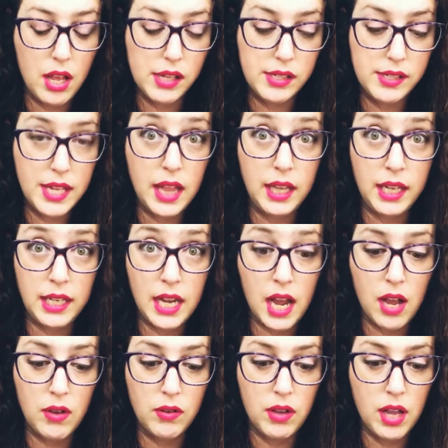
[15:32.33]
selling
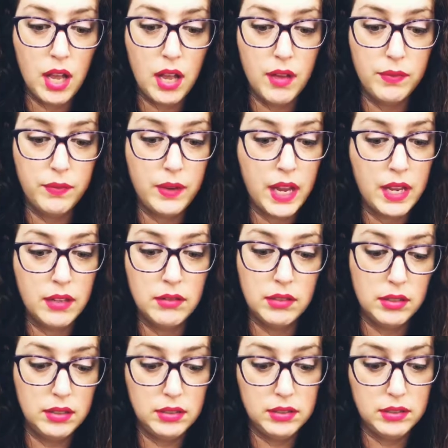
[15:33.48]
now, and
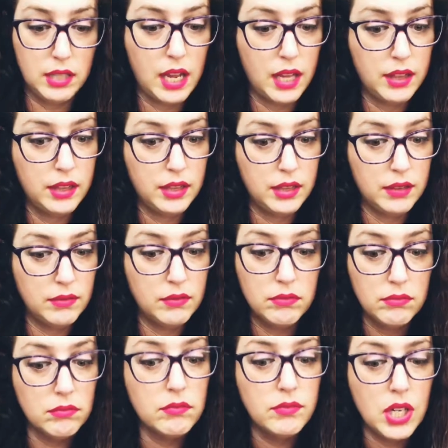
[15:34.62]

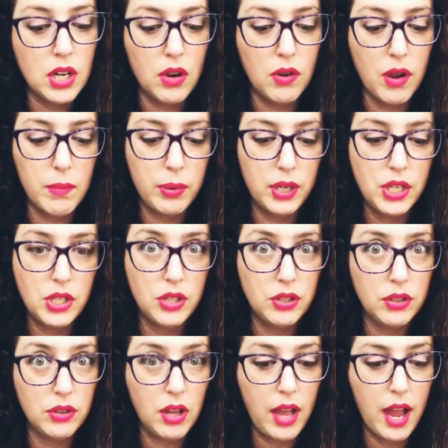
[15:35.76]
I'm pretty sure
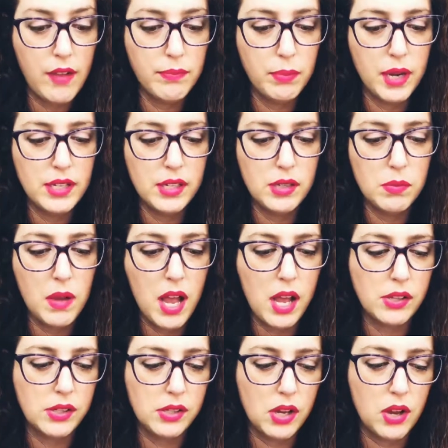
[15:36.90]
they're all half price as well.
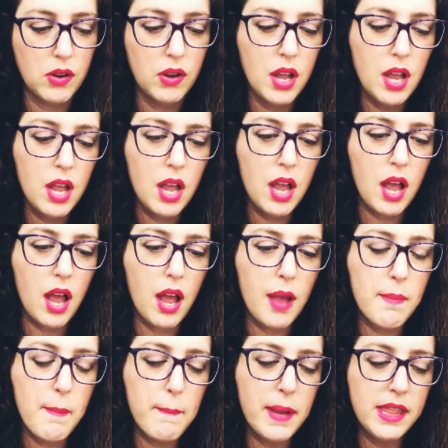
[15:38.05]
So,
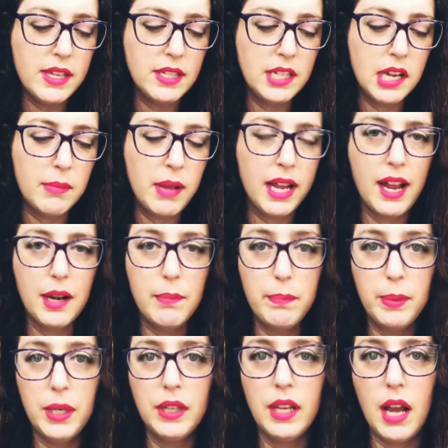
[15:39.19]
but this time I got a
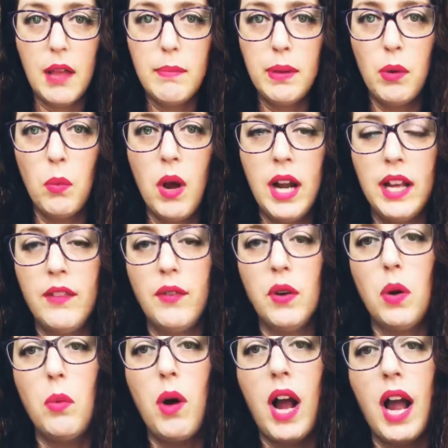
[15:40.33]
book that I've been wanting for
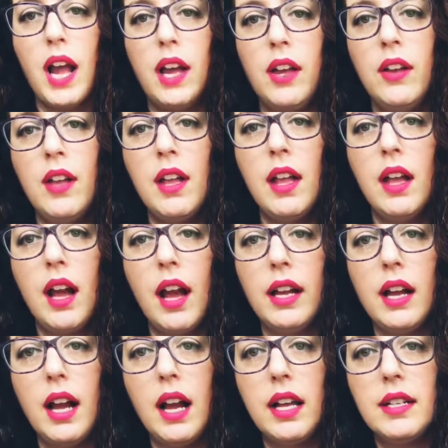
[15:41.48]
a while. I
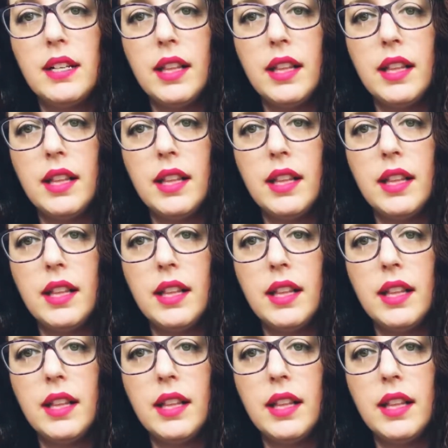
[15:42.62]
got